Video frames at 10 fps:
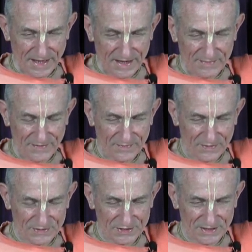I'll be
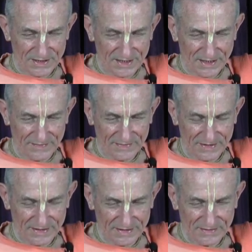fortunate enough,
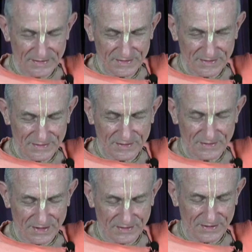
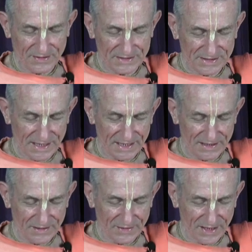although Akrura only stayed a
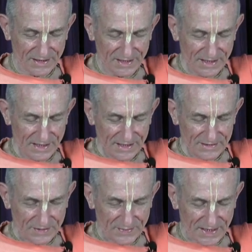little while, to
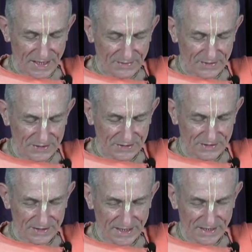pick up Krishna
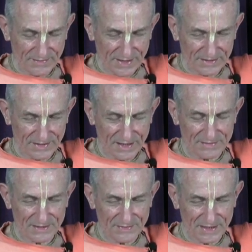and take him back to
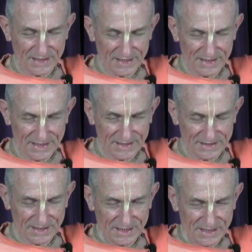Kamsa, but at least
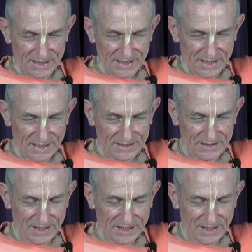he